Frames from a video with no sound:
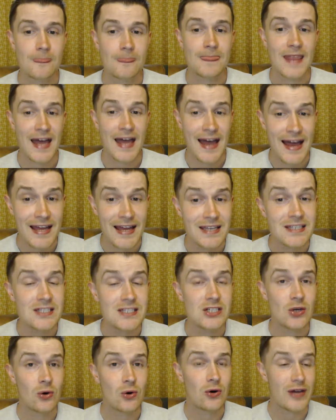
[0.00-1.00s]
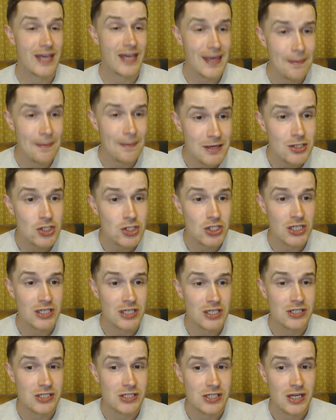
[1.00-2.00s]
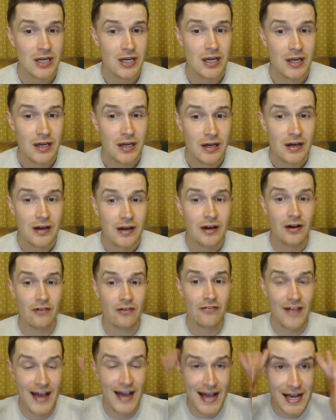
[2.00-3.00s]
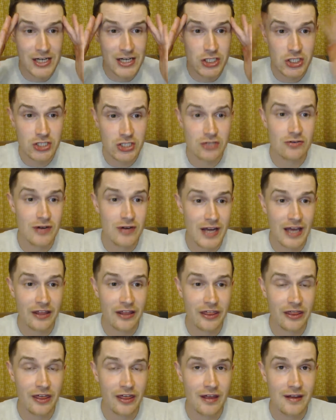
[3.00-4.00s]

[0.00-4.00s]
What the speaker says: and your images of Ashtoreth.